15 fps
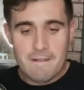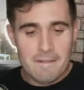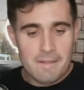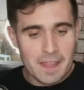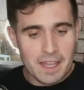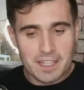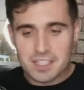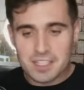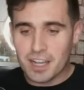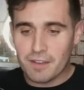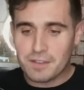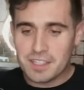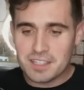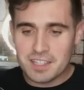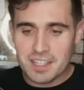it's tough
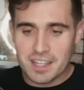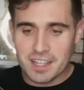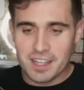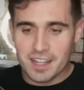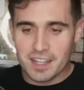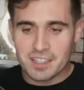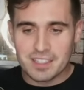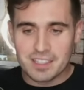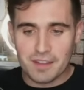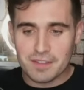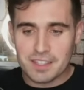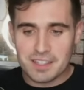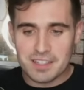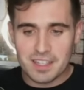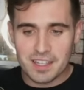to see. It's tough to
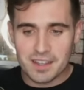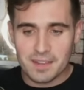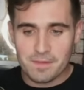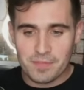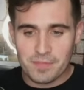see.